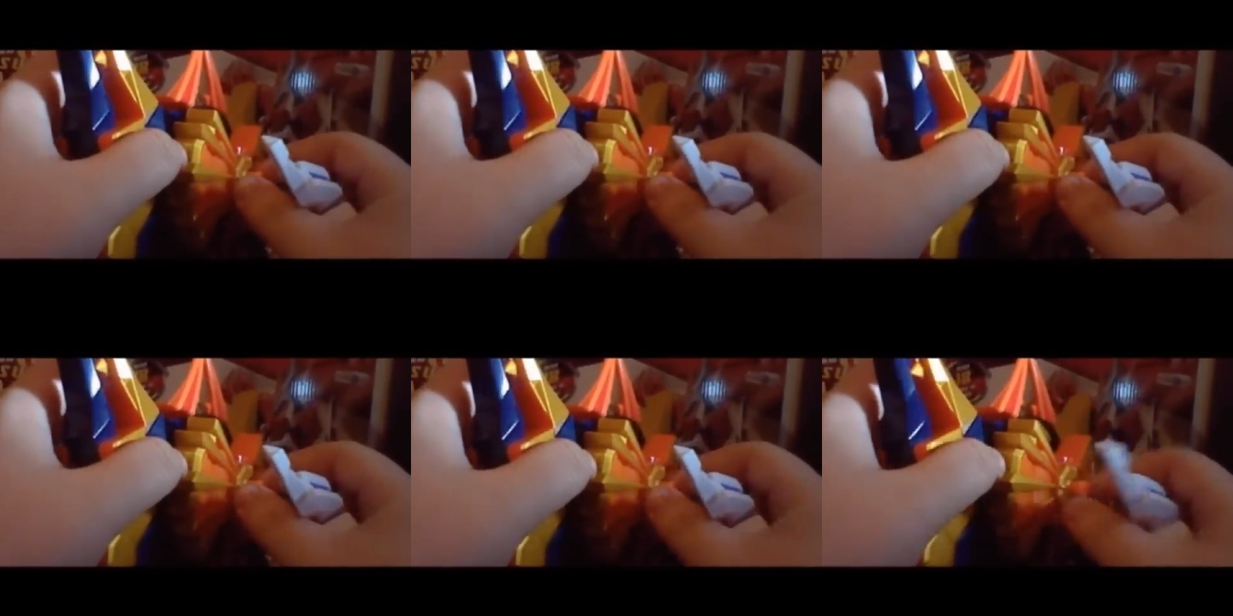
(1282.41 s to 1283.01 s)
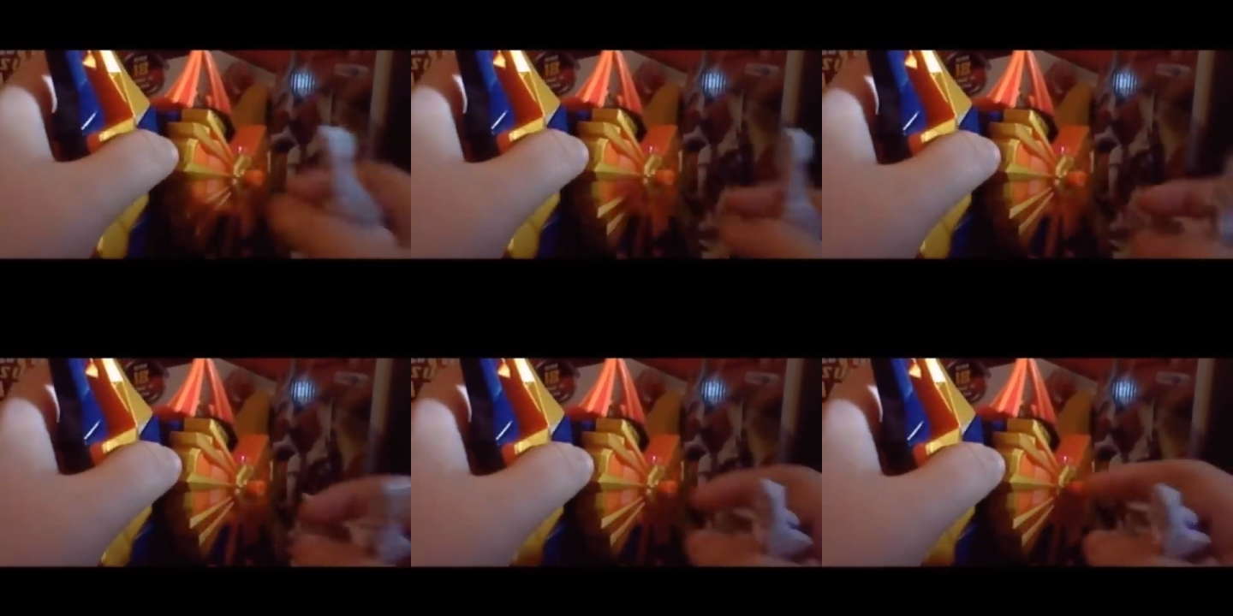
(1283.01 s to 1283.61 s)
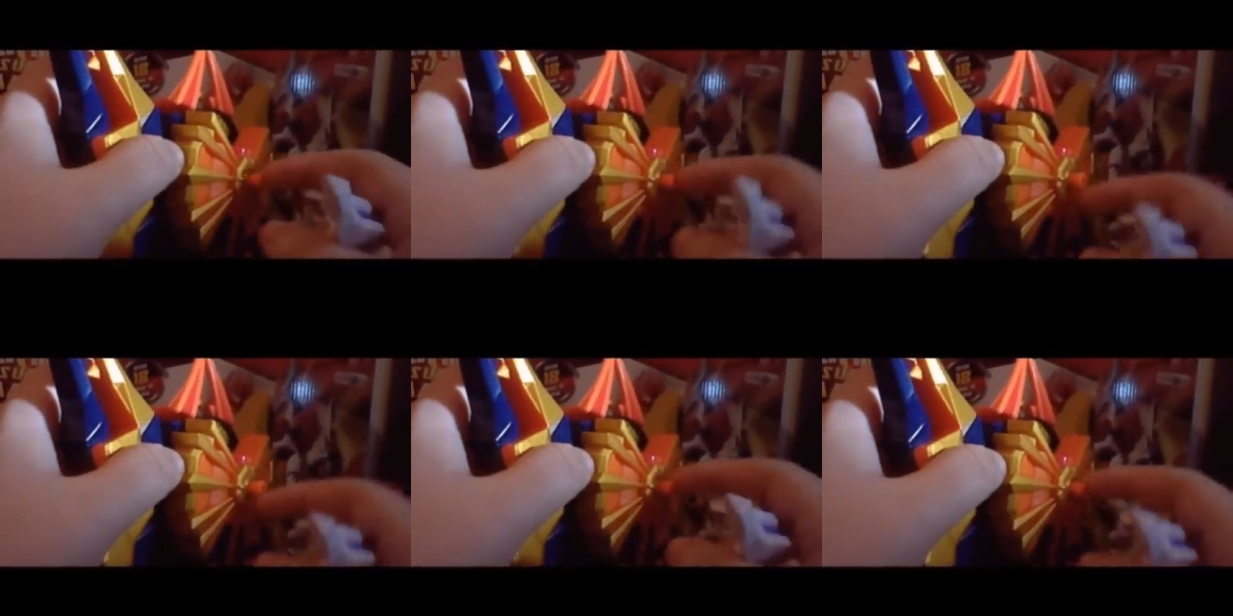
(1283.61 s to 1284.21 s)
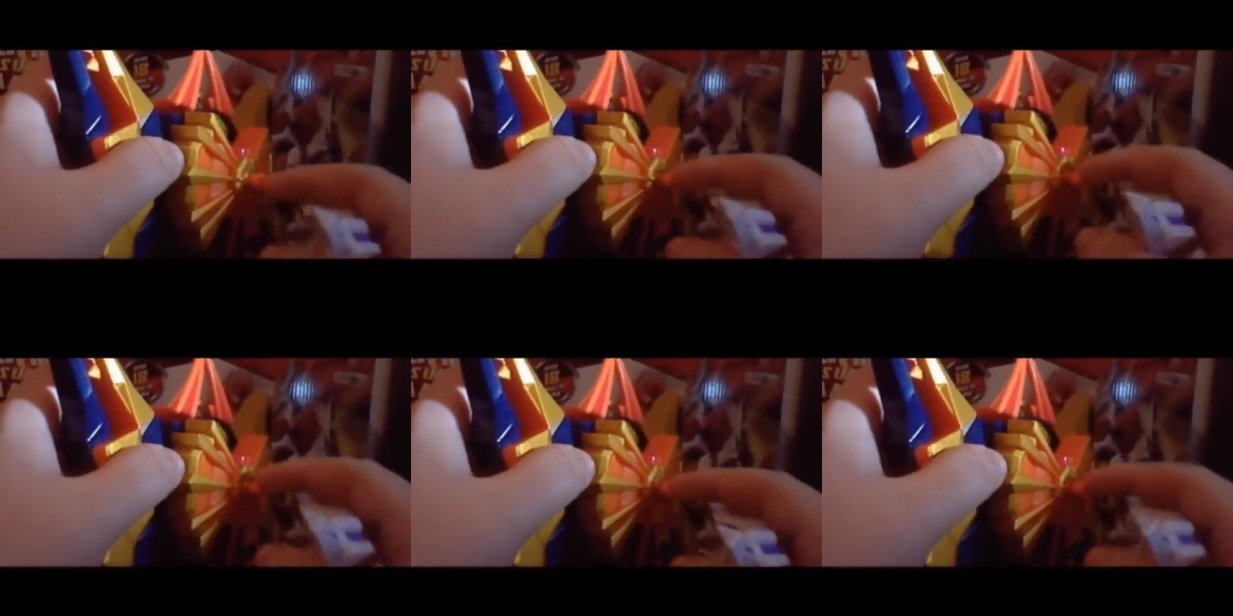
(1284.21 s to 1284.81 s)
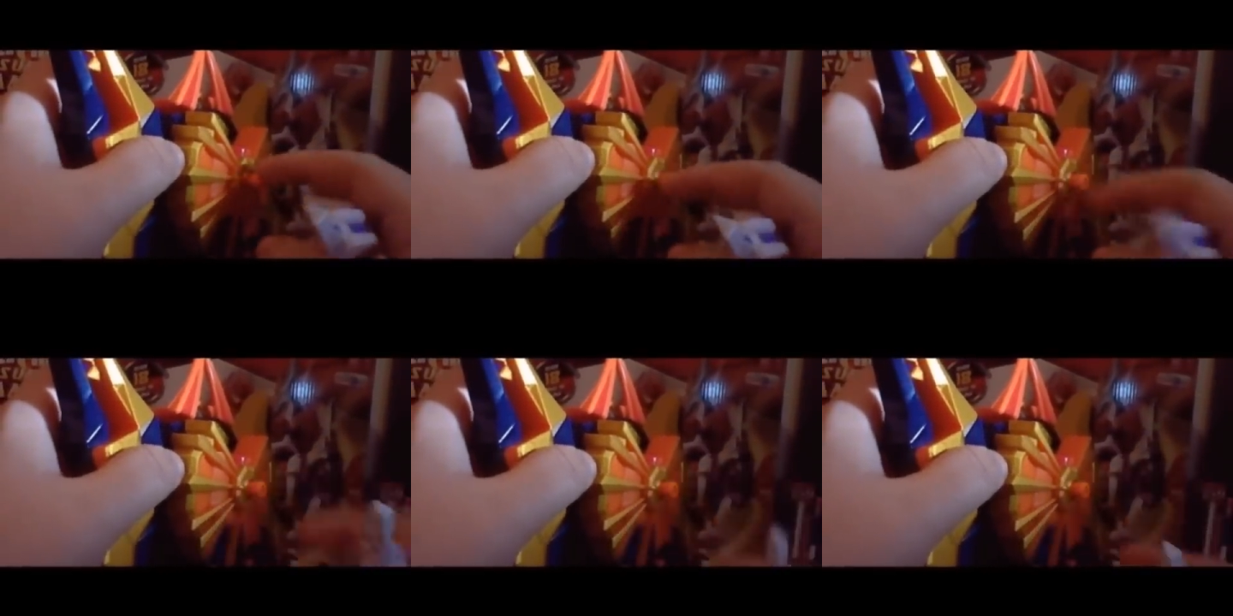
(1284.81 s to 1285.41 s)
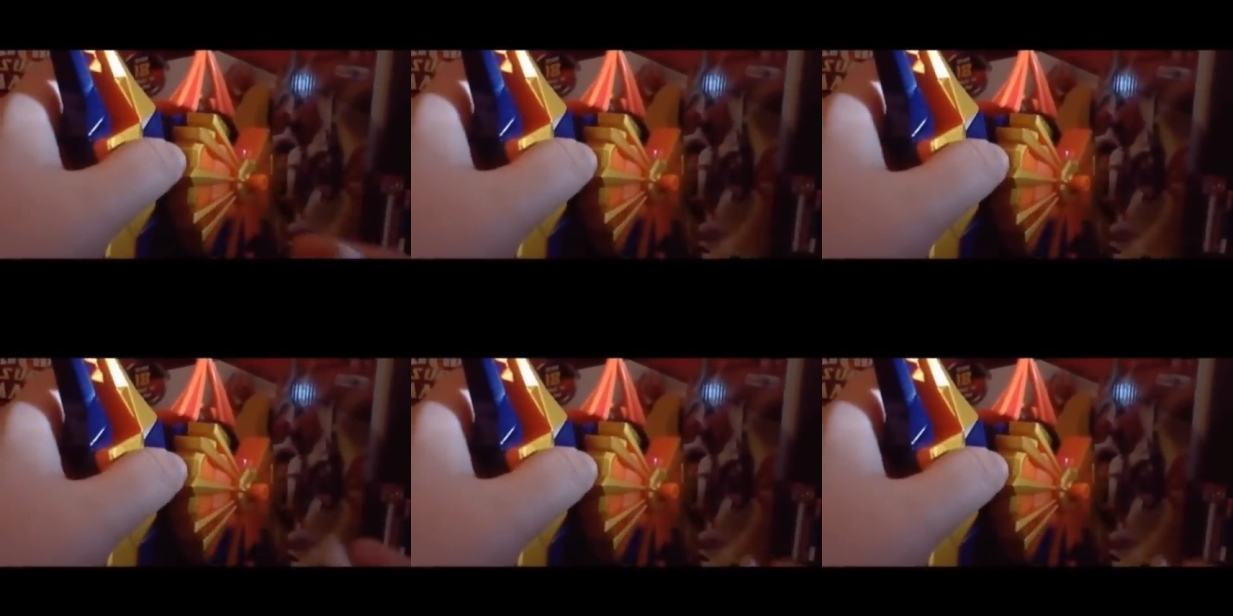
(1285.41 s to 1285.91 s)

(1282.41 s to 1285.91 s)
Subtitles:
Nobody's mouth can be seen.